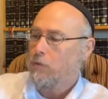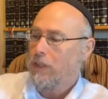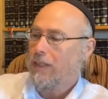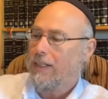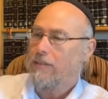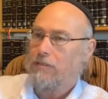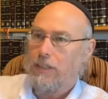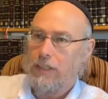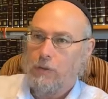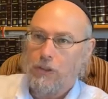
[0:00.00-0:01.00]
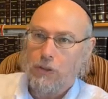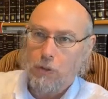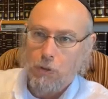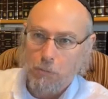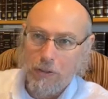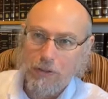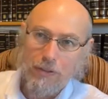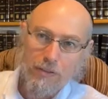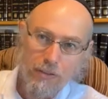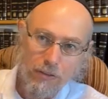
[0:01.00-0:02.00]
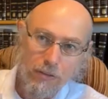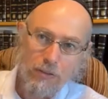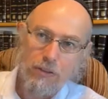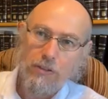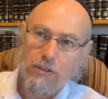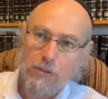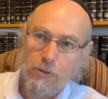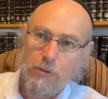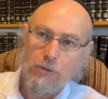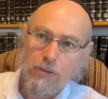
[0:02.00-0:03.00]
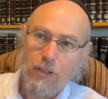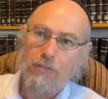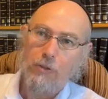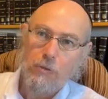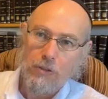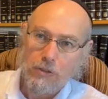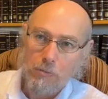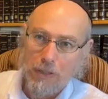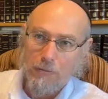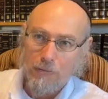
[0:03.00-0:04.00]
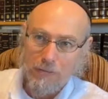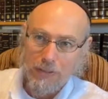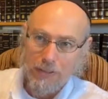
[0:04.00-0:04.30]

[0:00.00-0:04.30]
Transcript: what kind of language do you build in order to solve the world's problems.